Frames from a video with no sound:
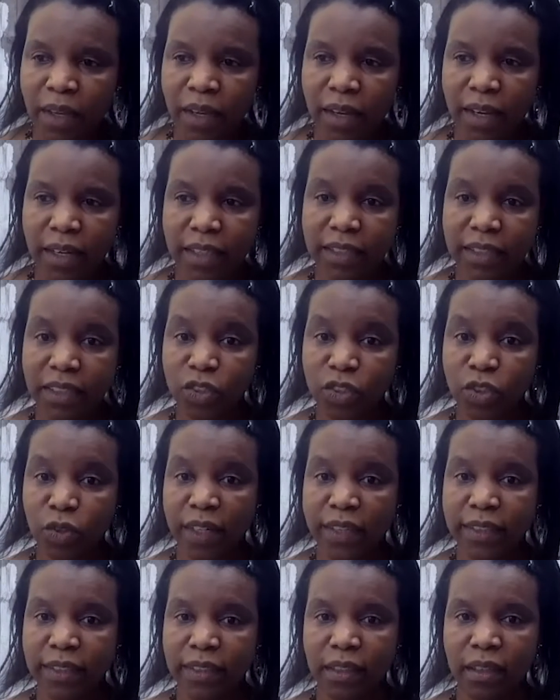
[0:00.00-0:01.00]
And it's
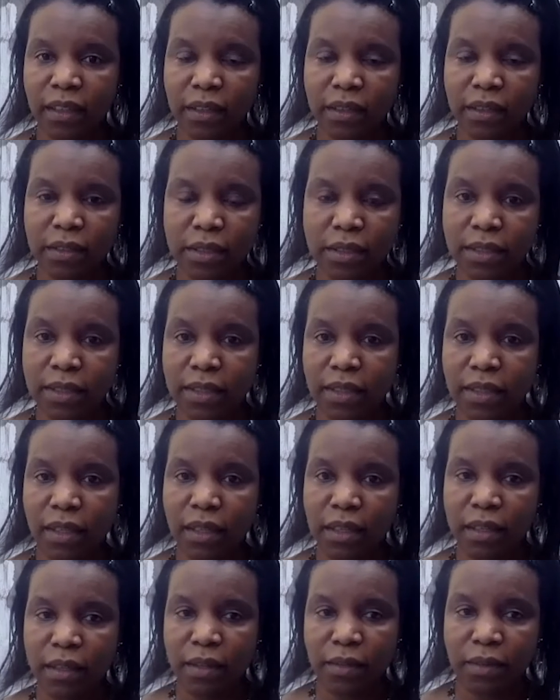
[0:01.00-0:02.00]
interesting to
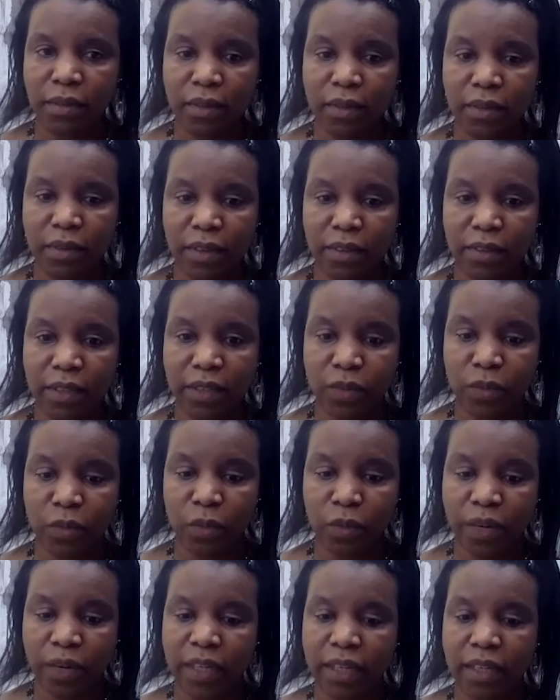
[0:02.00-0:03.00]
see that there is
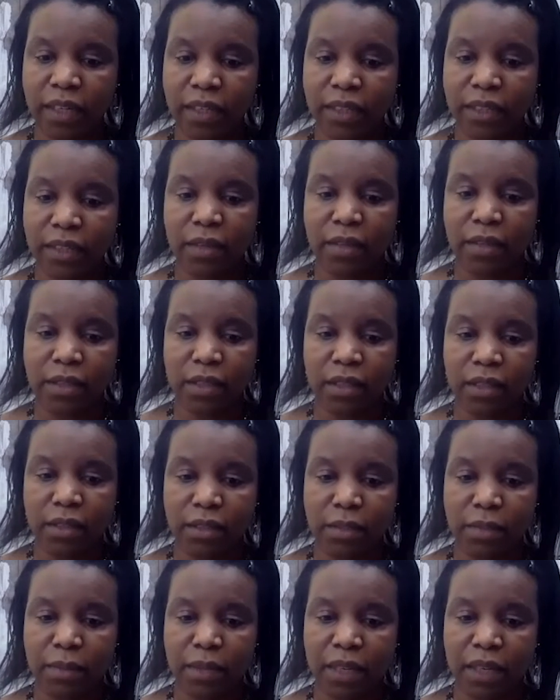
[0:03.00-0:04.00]
already starting
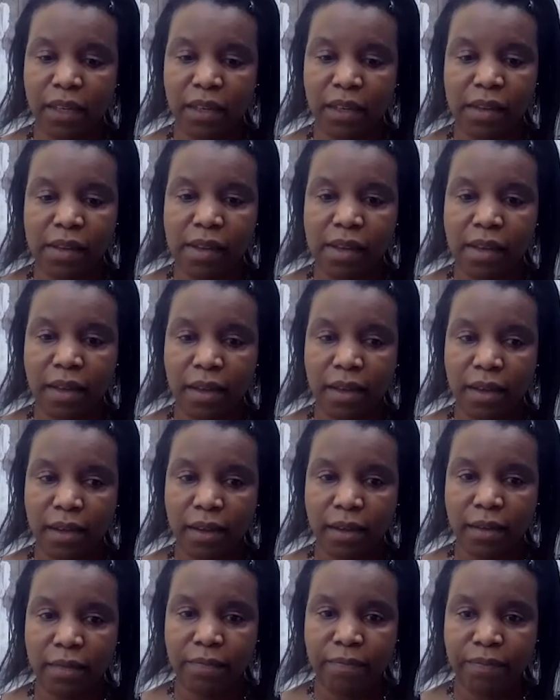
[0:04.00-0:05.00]
to be
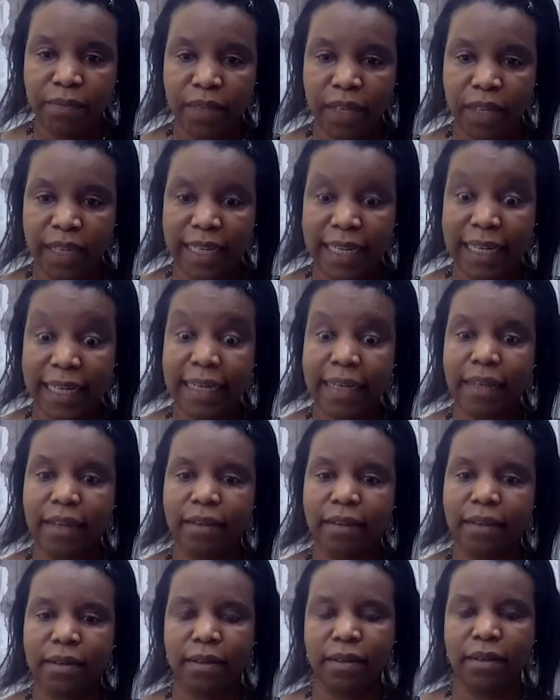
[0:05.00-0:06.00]
um, a
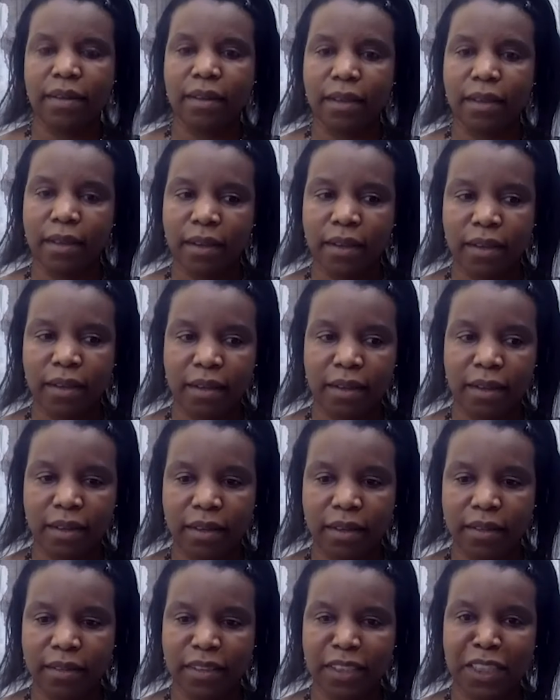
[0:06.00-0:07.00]
clear
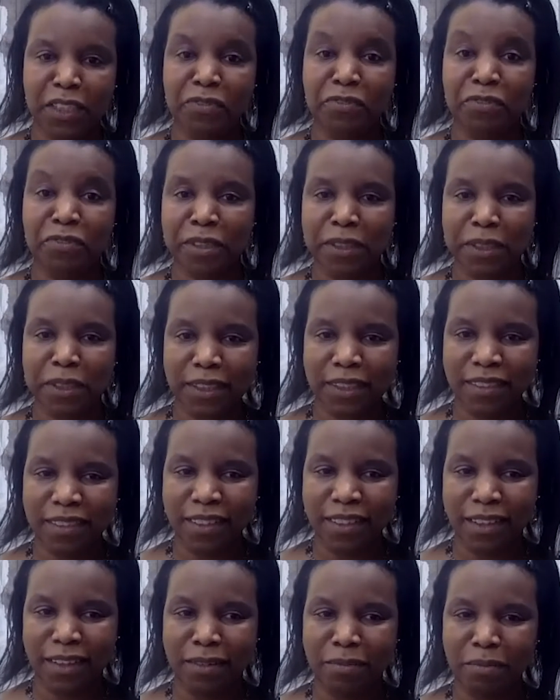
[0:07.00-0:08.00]
uh, difference
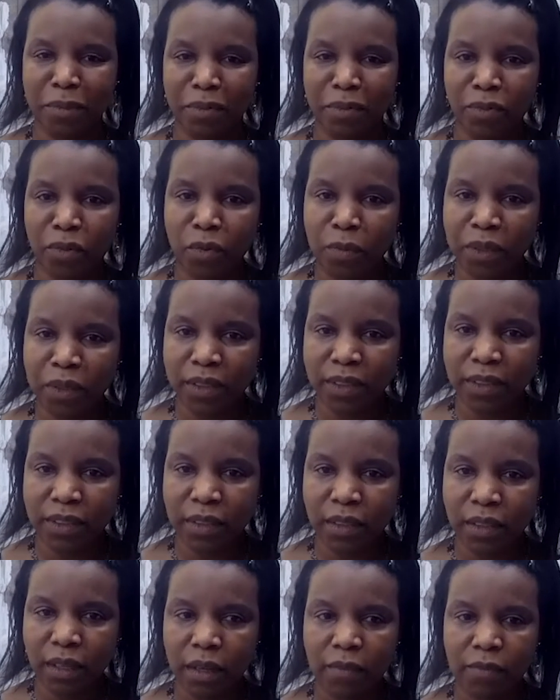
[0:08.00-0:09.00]
in
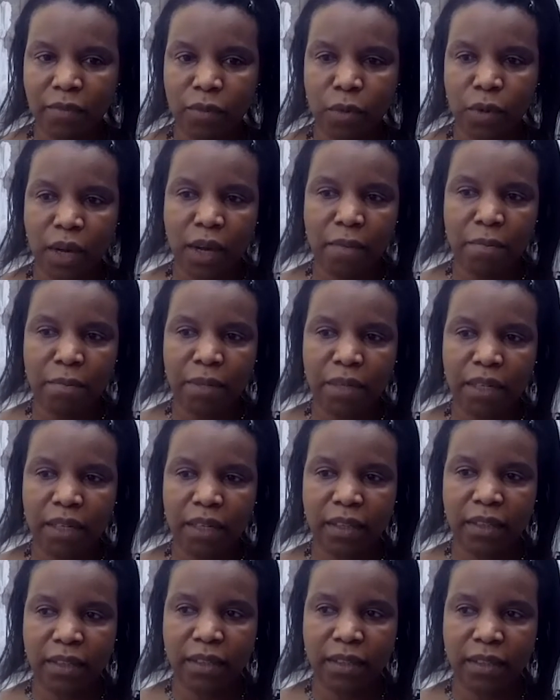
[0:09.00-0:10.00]
performance for
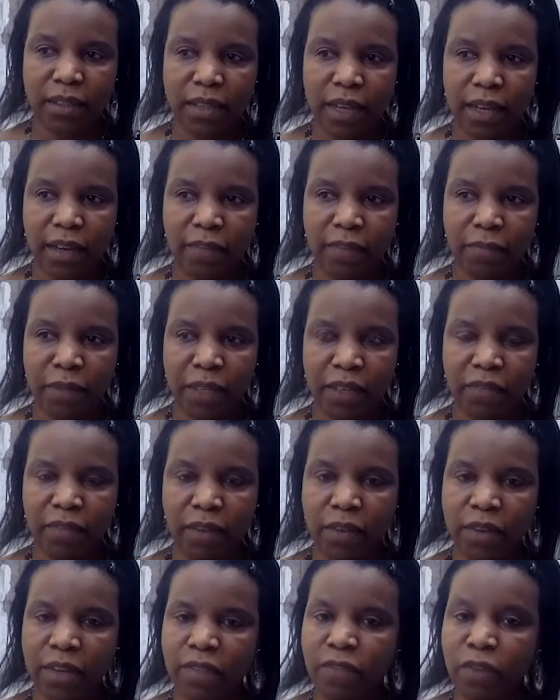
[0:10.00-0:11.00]
companies that have been
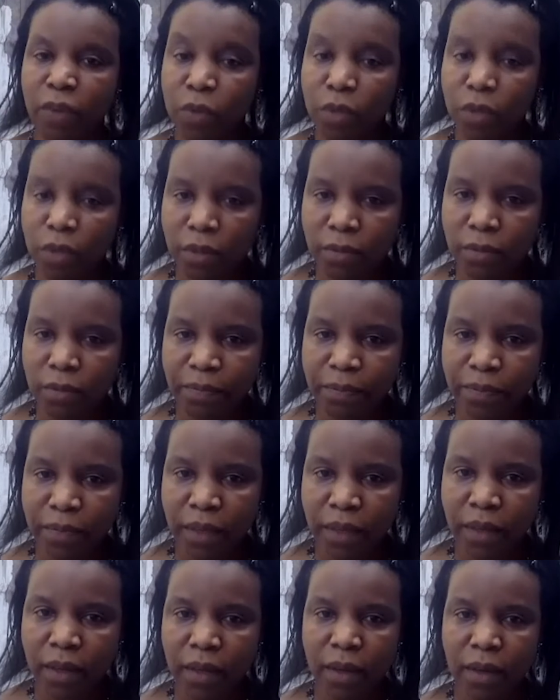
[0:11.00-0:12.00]
very vocal
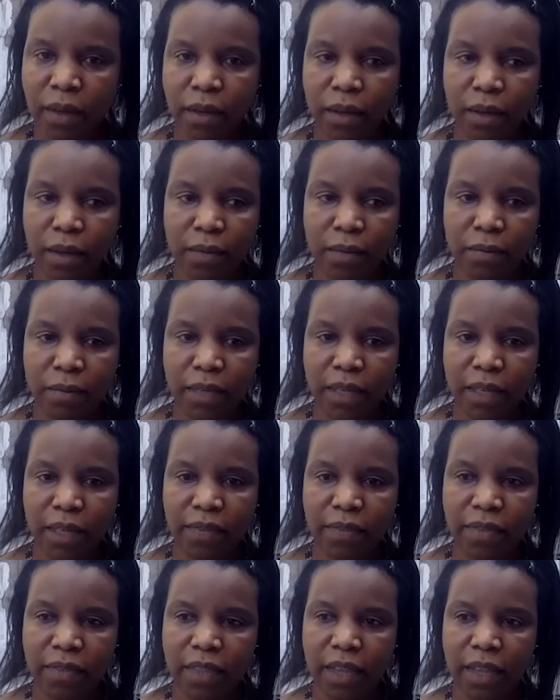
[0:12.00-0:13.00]
um,
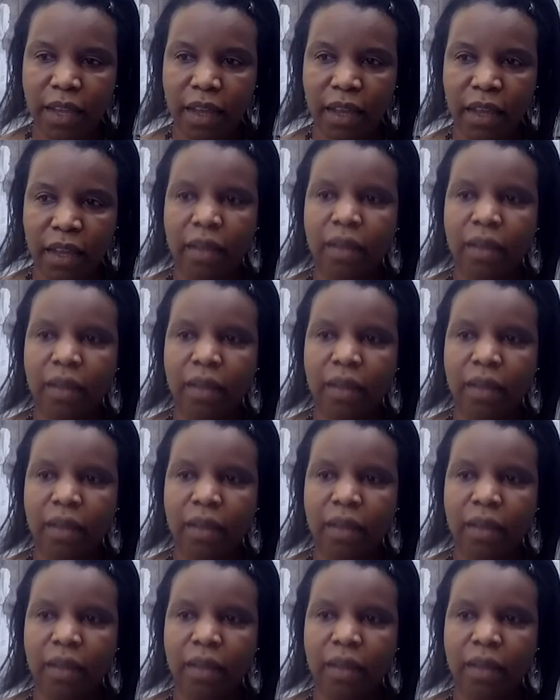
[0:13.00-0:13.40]
in their,